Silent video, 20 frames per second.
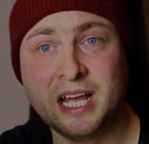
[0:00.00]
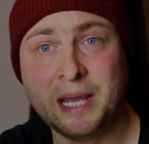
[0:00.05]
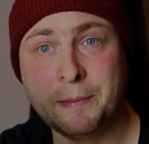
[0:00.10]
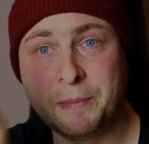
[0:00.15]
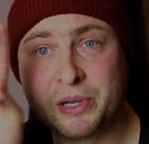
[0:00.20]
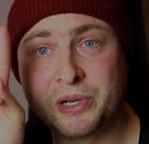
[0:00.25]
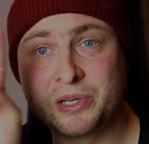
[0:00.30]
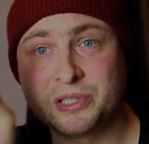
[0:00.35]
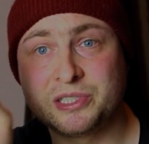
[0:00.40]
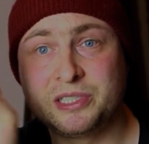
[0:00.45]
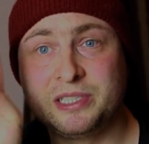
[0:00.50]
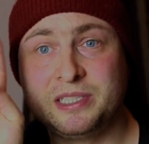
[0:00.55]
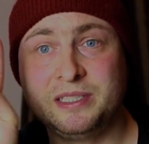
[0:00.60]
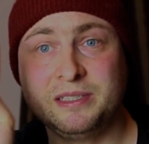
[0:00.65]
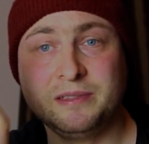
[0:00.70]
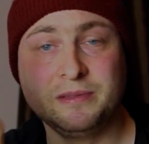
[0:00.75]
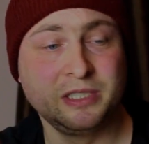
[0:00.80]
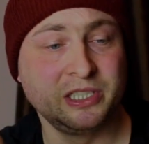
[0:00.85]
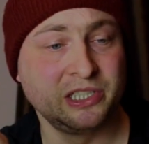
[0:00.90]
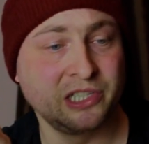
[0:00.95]
because, do
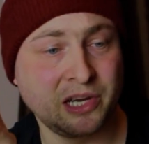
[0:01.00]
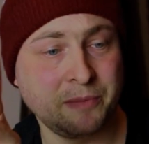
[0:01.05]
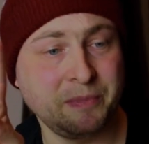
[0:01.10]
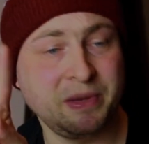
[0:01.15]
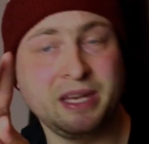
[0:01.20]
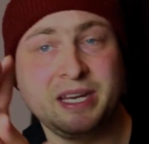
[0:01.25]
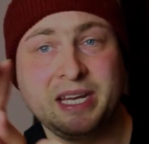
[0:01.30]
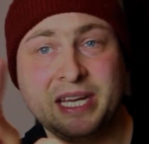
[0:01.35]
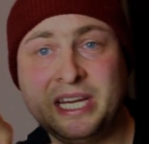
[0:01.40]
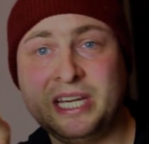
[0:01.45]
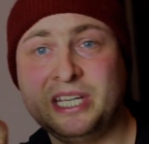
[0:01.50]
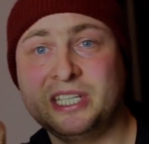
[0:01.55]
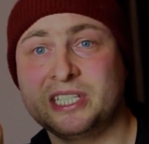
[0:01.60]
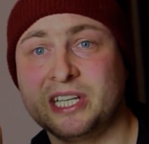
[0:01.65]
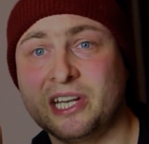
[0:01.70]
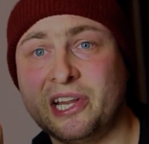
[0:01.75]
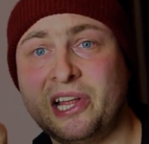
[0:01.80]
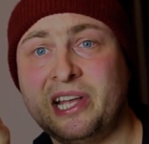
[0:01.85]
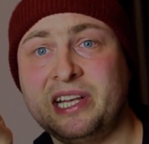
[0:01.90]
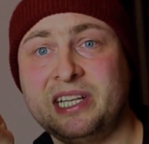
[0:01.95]
you know what I mean, each
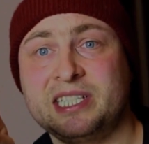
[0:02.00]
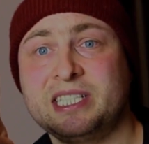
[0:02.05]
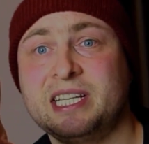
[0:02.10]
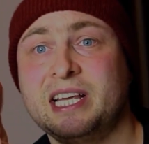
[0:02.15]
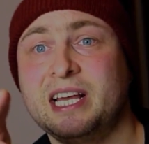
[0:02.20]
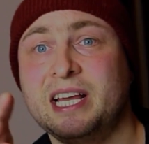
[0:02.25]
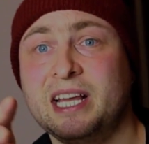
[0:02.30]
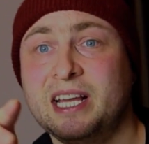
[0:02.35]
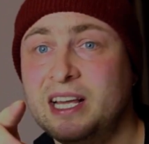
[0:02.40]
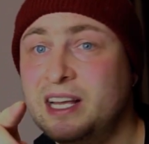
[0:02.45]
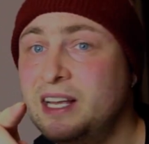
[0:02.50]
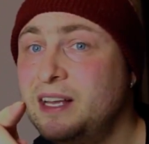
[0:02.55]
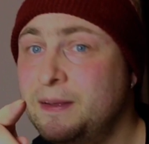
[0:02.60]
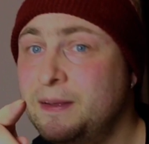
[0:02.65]
light set